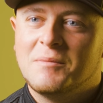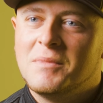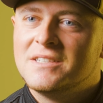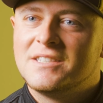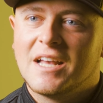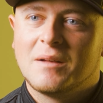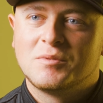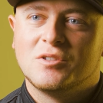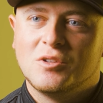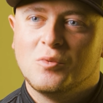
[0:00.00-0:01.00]
It means the
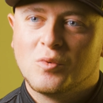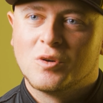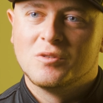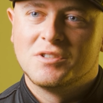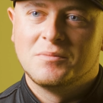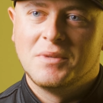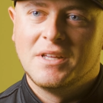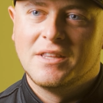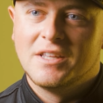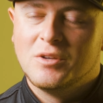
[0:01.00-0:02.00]
absolute world to
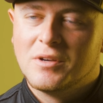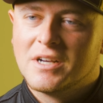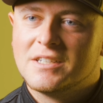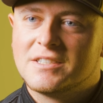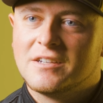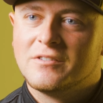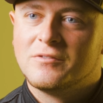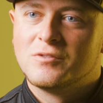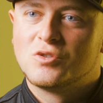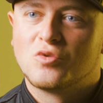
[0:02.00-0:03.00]
me that you guys
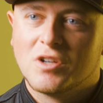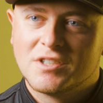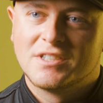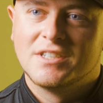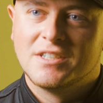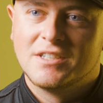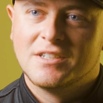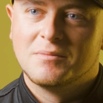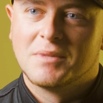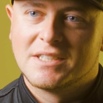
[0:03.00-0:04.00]
have
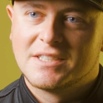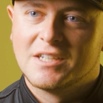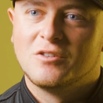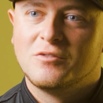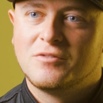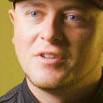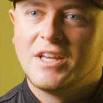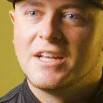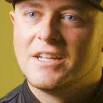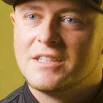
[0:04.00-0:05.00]
trusted myself
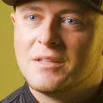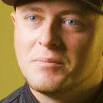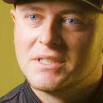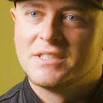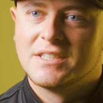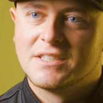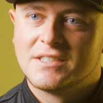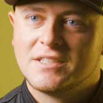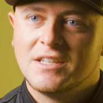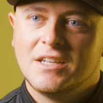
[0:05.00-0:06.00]
and the
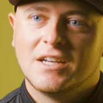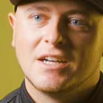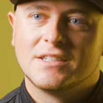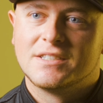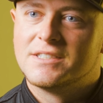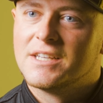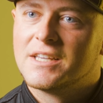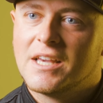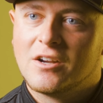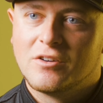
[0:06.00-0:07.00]
business to
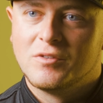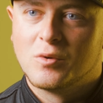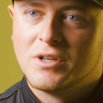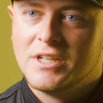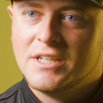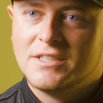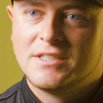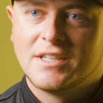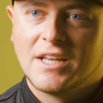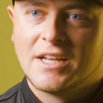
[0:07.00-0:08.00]
take care of your
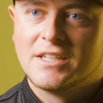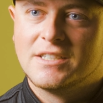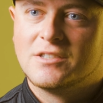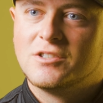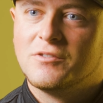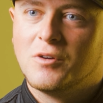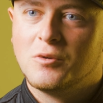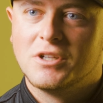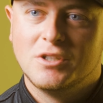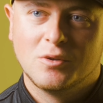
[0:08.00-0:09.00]
needs and
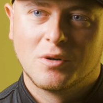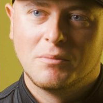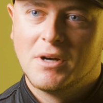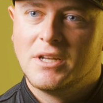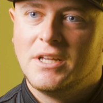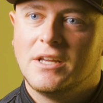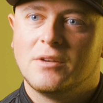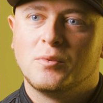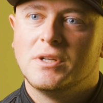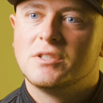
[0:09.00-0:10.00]
devoted your money
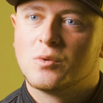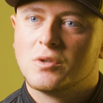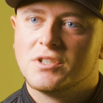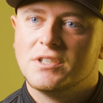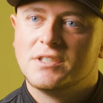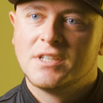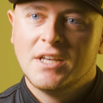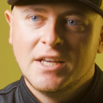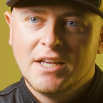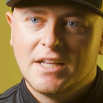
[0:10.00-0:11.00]
and resources
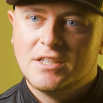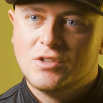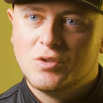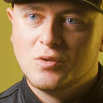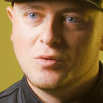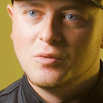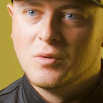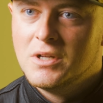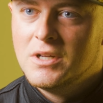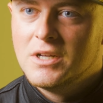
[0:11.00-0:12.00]

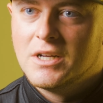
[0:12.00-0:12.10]
into